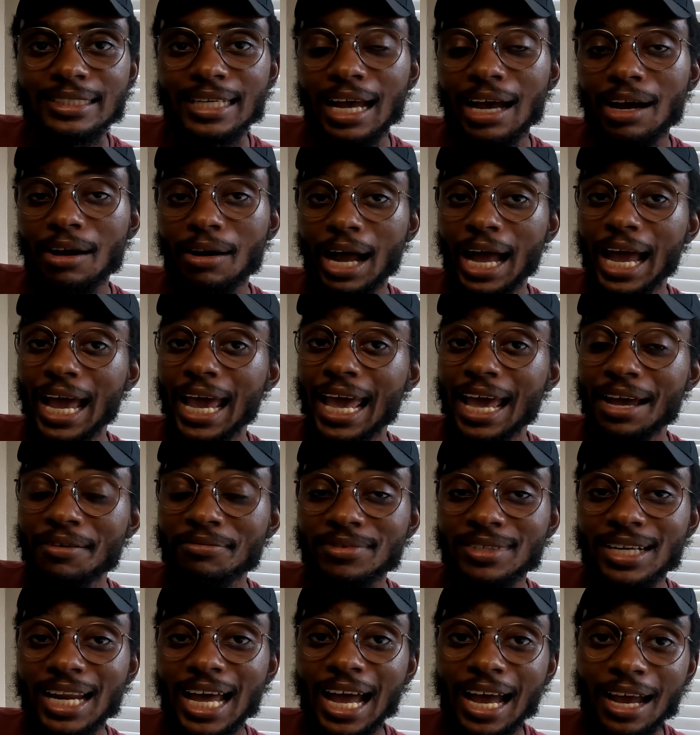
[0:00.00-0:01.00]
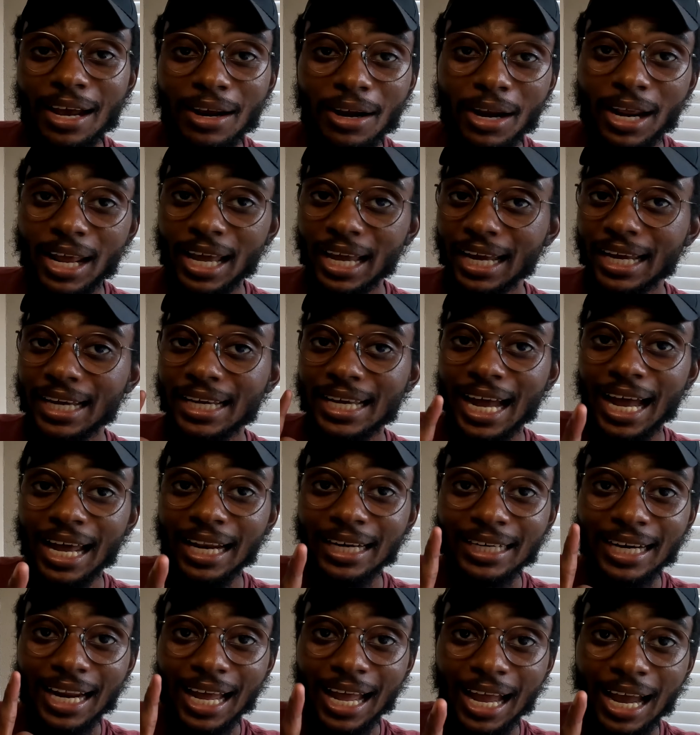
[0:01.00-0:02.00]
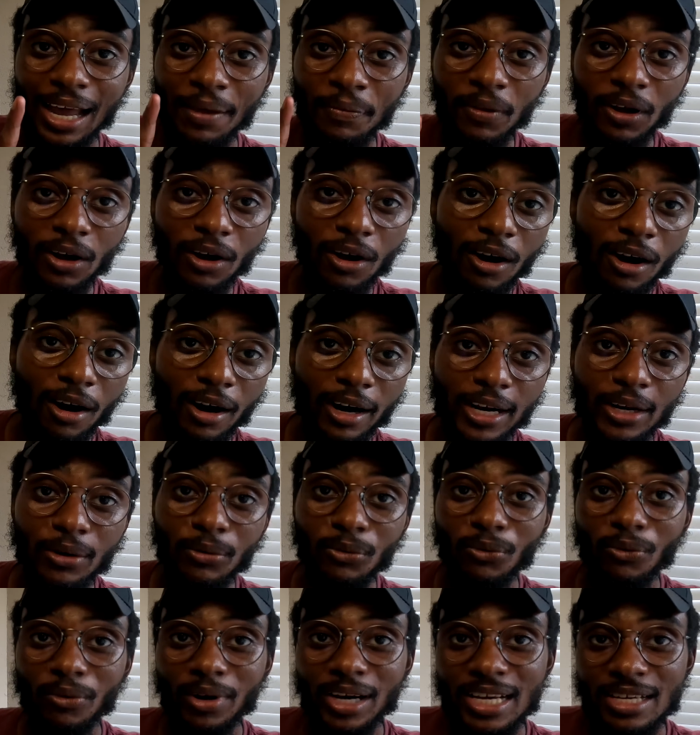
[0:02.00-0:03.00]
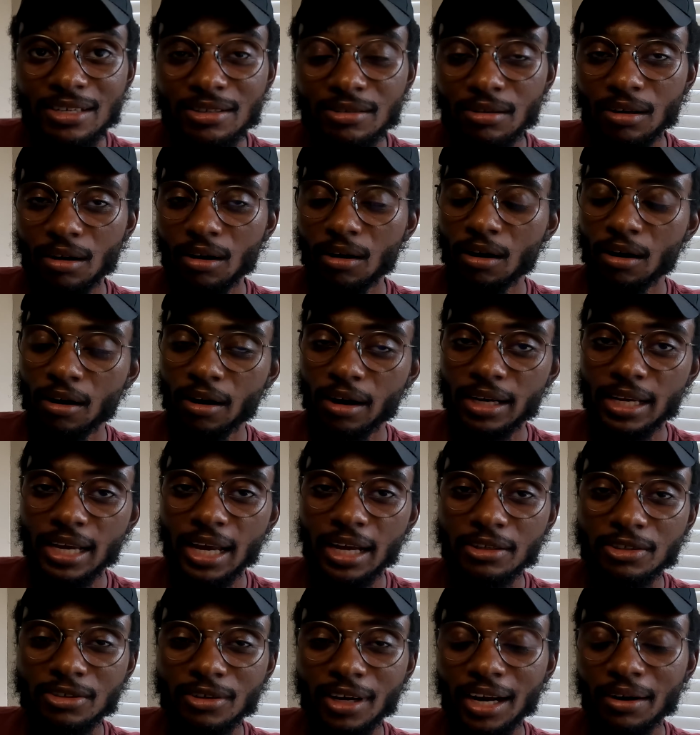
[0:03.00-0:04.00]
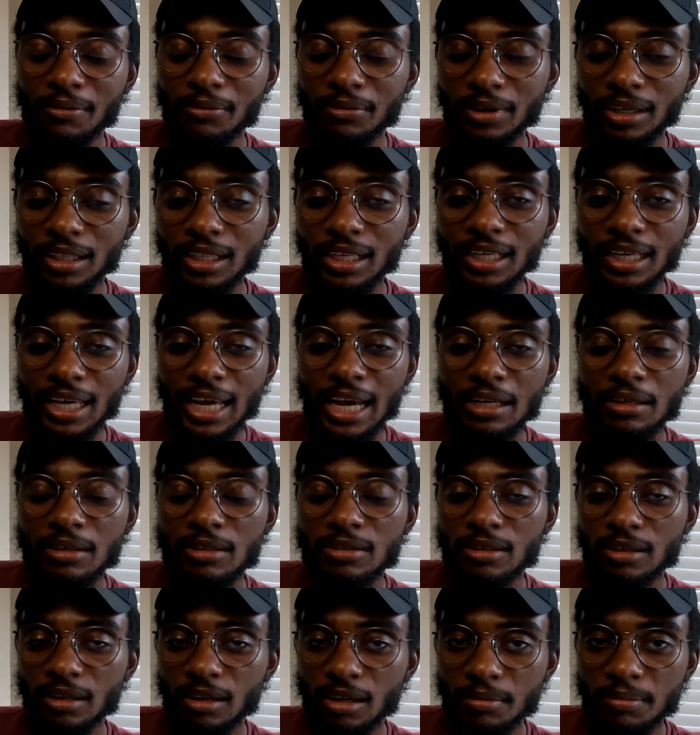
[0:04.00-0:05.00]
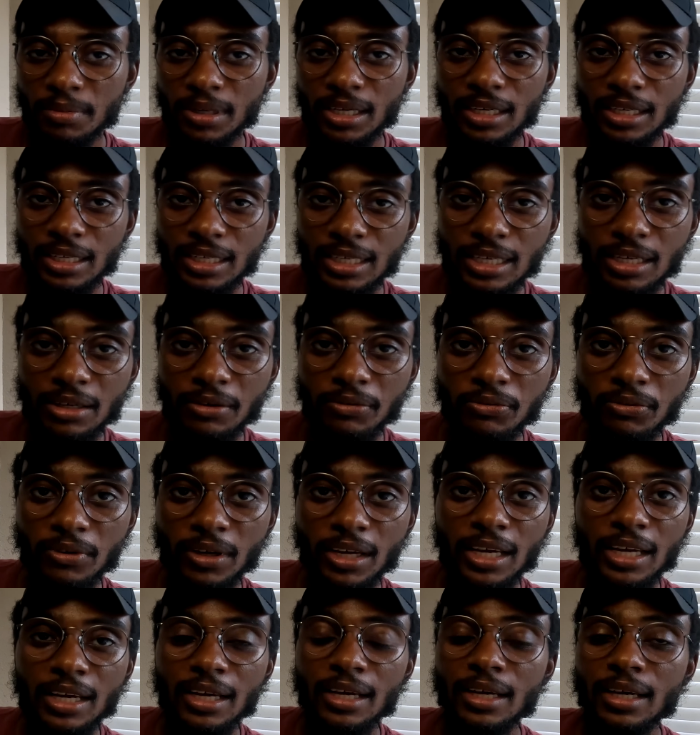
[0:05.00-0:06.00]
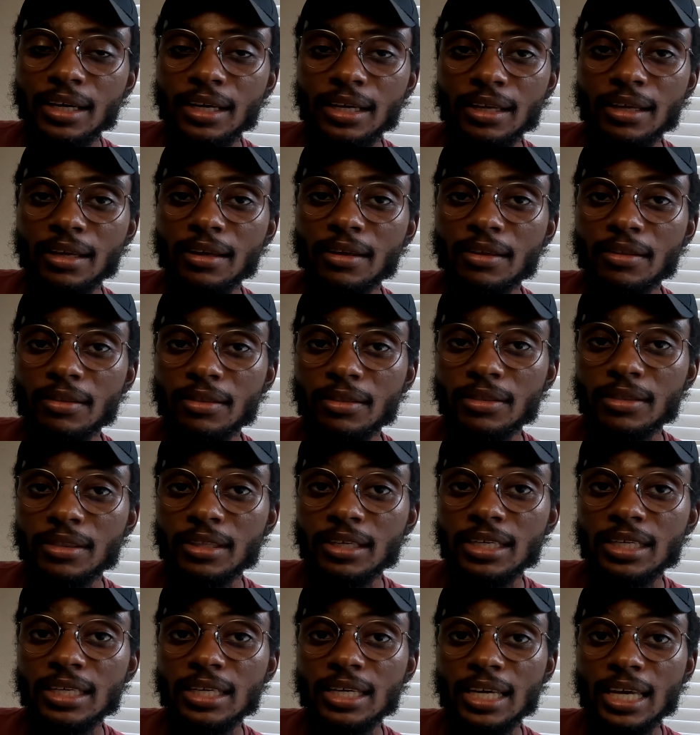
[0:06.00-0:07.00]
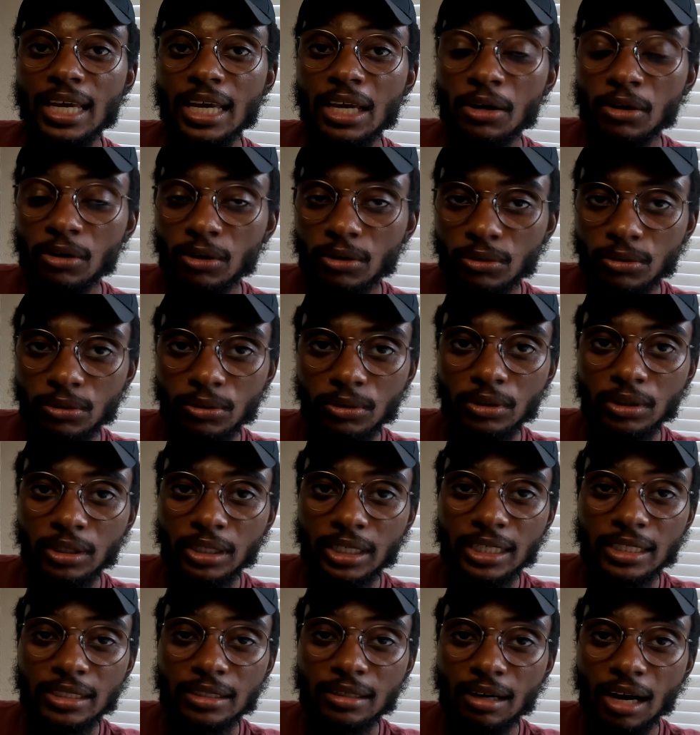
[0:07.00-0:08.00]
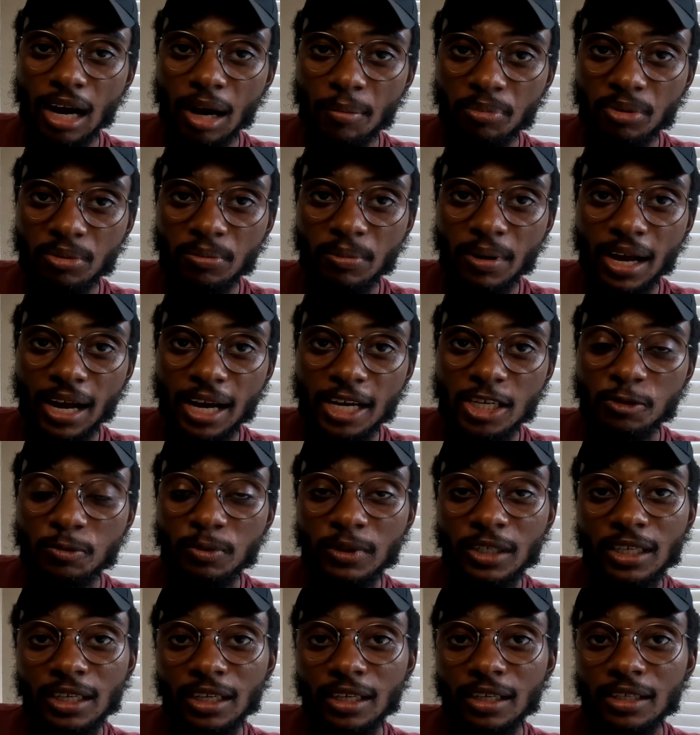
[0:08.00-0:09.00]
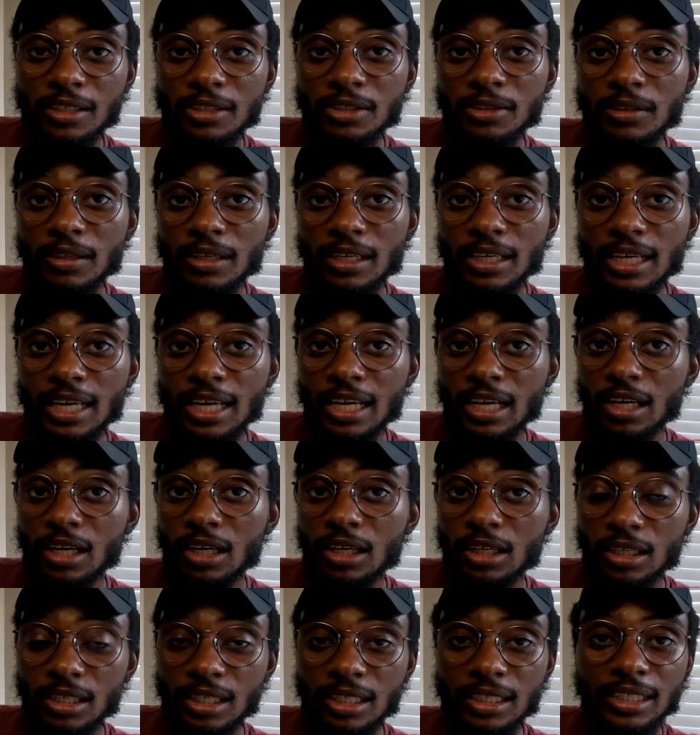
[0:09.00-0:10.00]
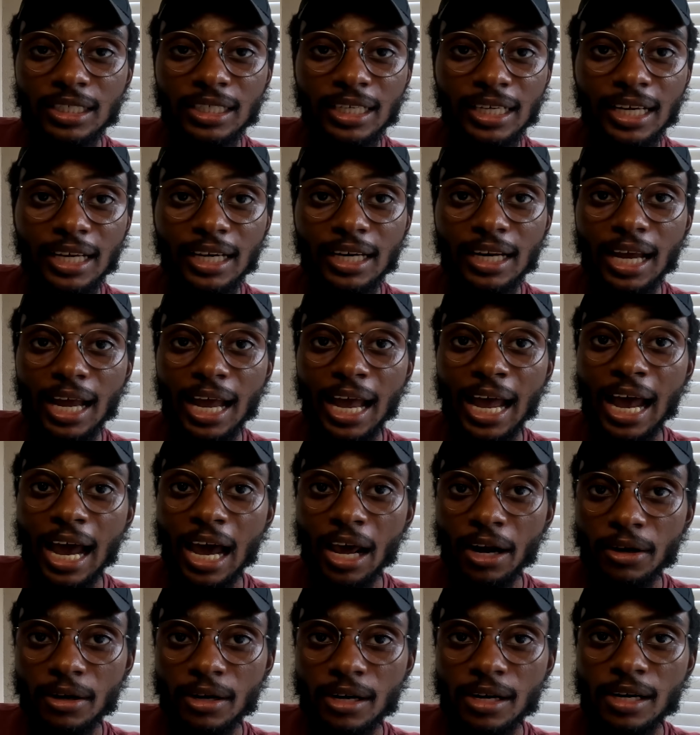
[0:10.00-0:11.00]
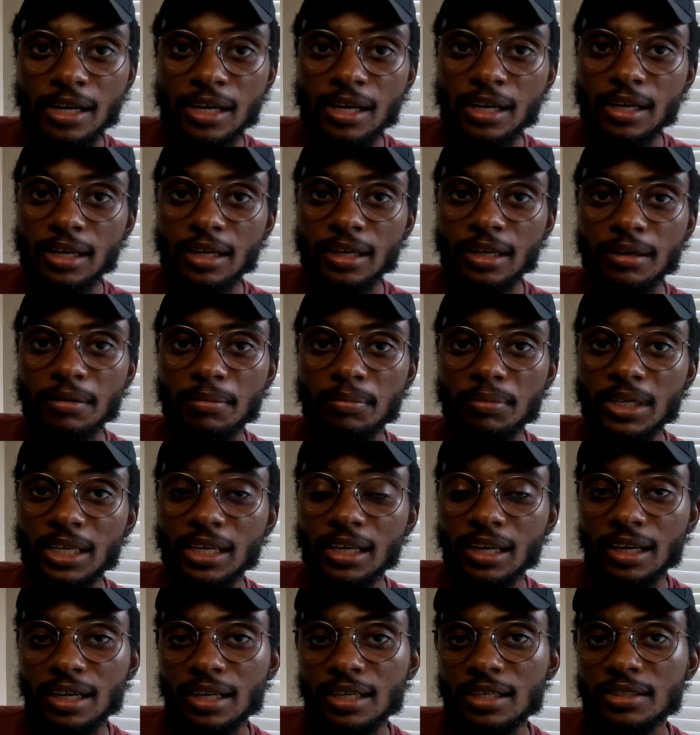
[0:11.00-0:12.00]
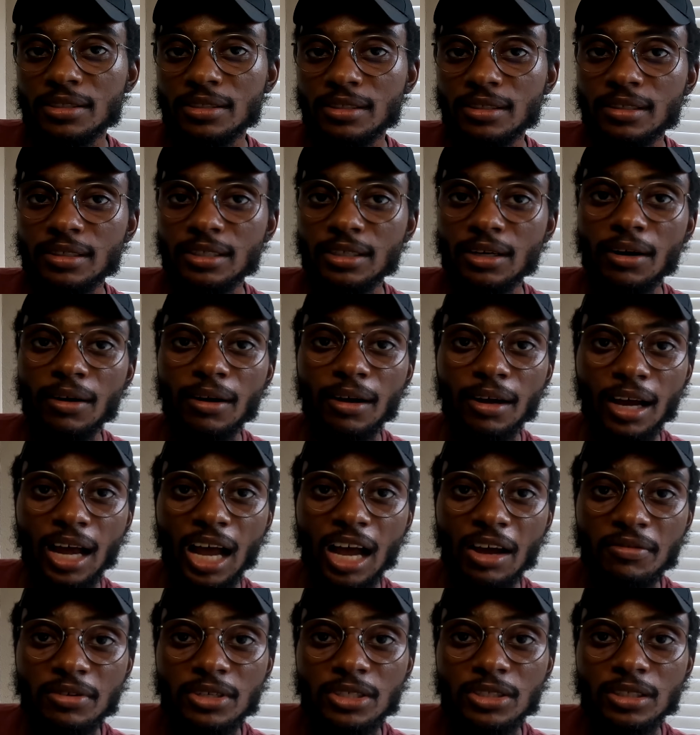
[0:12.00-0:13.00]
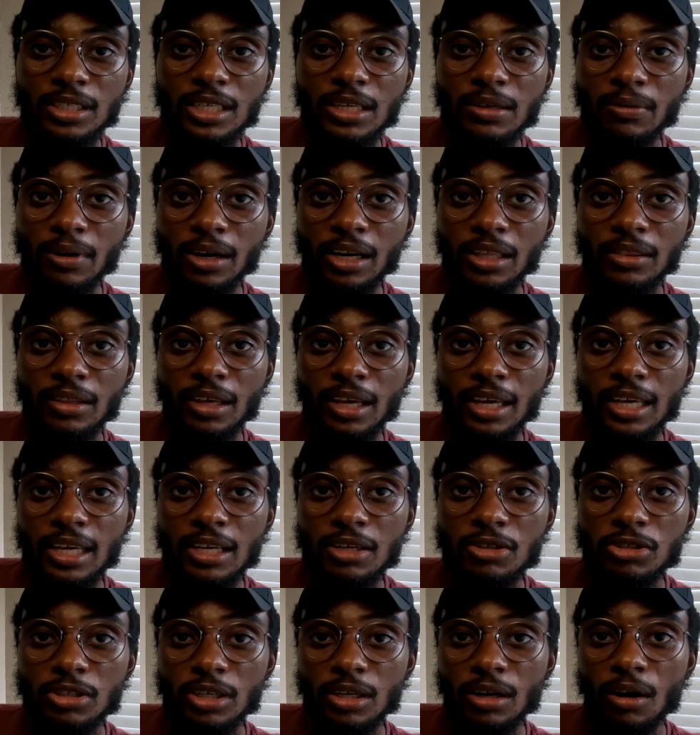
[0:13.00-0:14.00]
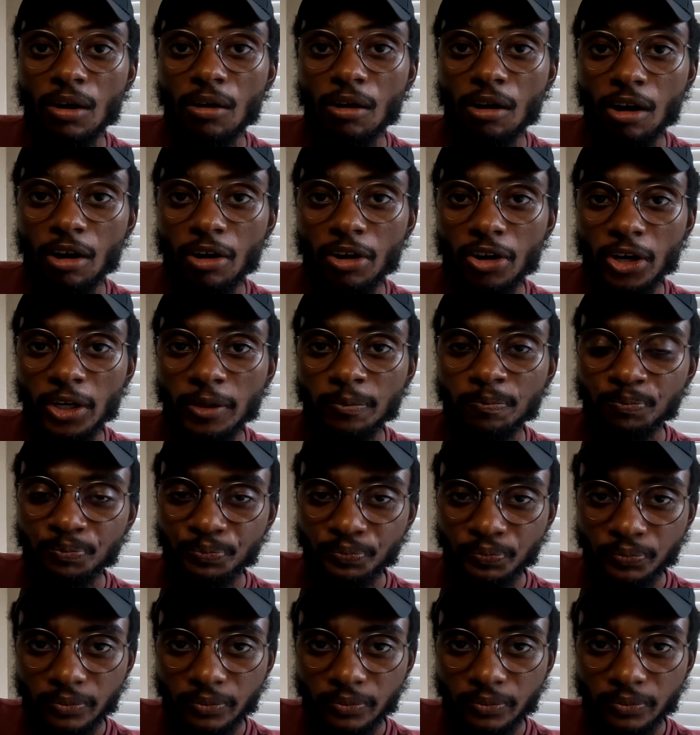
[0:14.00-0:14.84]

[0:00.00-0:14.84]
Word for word: Now, I have not gotten on the car and raced the car yet, so I really can't determine if the intercooler is compromised because it could get hotter because, you know, obviously running the engine harder.